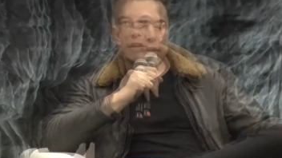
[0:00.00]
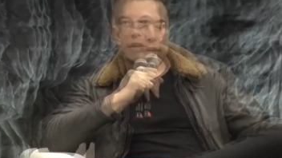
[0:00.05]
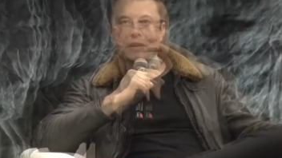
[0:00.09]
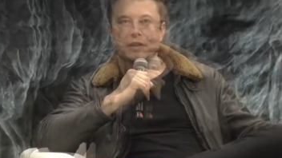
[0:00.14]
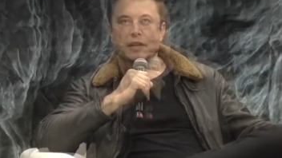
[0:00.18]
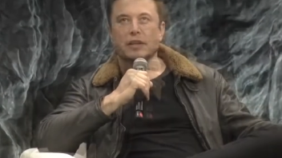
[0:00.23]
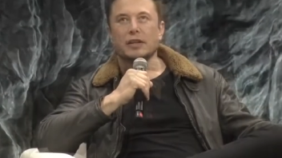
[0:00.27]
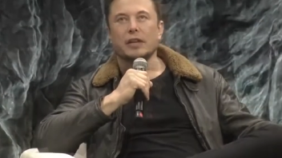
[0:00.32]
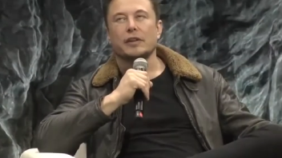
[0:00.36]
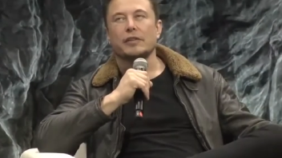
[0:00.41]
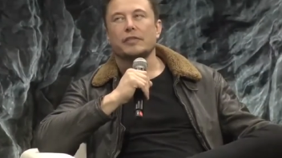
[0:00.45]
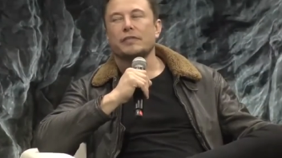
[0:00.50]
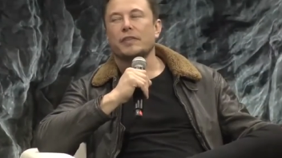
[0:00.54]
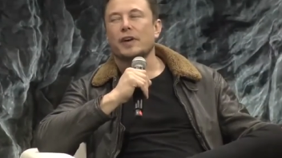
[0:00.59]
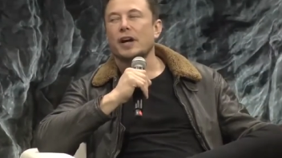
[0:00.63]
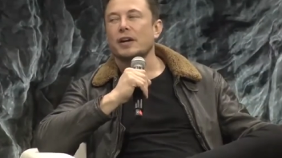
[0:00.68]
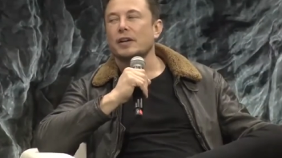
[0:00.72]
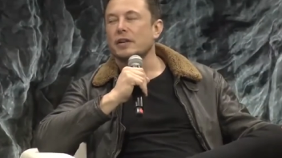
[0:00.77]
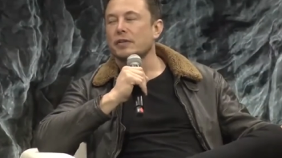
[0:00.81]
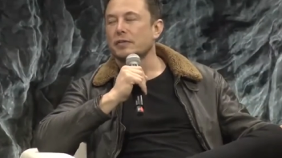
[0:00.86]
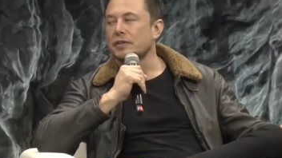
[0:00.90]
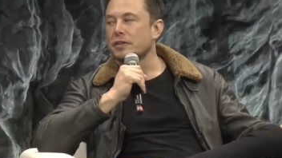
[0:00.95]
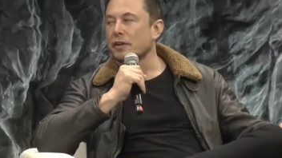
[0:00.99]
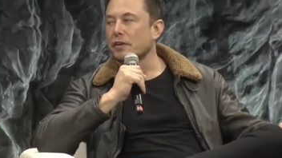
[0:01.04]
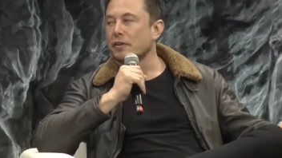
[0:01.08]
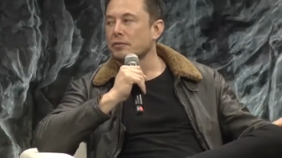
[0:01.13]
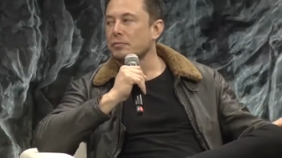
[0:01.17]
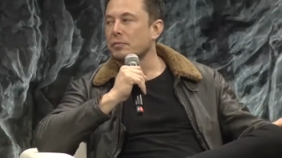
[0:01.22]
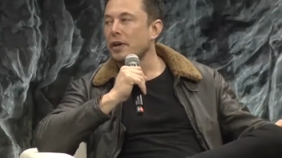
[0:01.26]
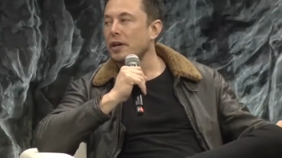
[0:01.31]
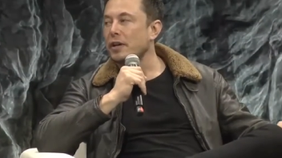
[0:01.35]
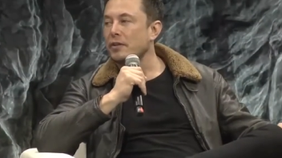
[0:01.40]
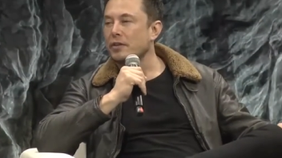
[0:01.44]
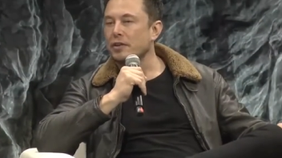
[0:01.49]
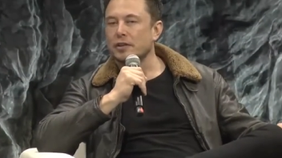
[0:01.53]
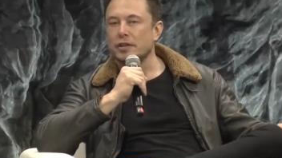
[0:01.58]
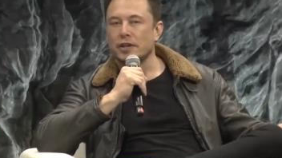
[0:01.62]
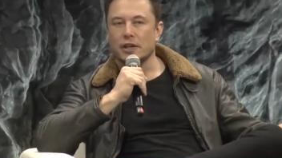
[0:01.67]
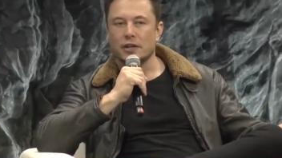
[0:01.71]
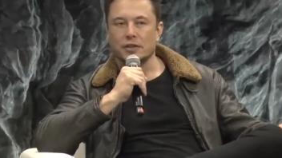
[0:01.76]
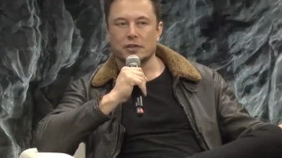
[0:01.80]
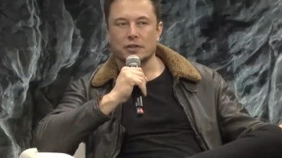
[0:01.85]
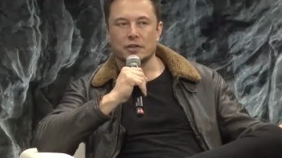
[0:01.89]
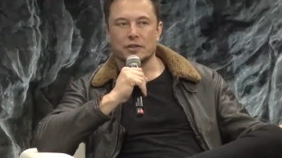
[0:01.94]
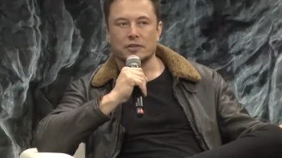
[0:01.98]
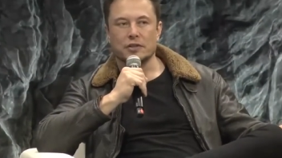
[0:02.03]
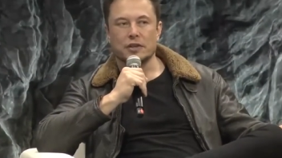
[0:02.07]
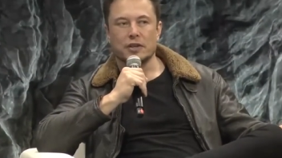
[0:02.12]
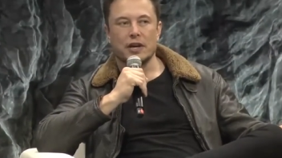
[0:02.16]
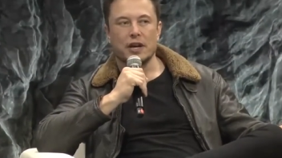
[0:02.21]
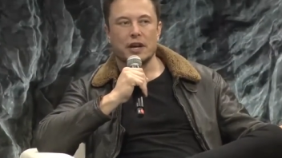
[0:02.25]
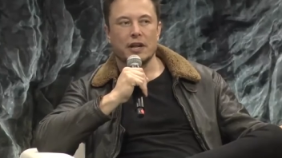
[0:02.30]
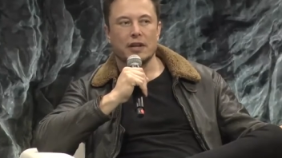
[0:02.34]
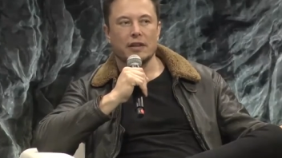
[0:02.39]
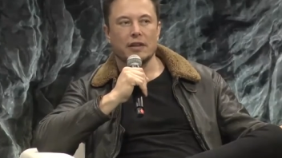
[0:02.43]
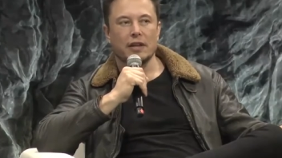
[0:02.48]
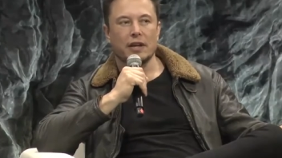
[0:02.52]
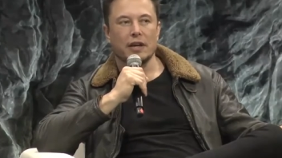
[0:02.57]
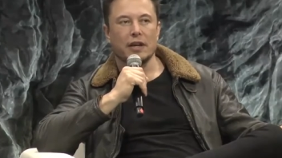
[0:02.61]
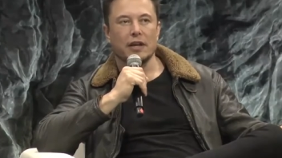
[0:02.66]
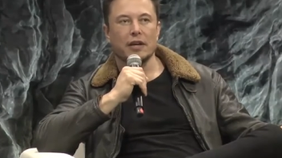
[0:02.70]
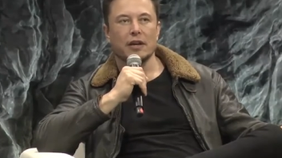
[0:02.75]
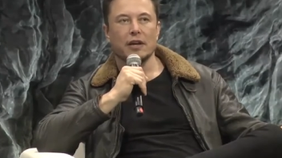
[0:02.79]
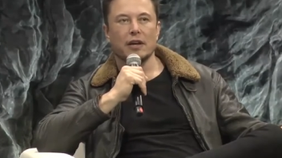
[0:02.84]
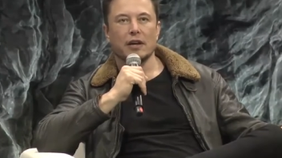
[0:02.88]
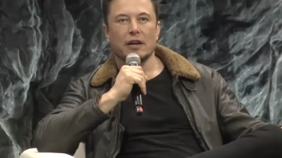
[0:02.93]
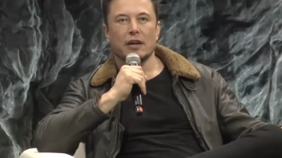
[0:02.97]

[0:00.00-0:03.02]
They, they define themselves by their intelligence, and they,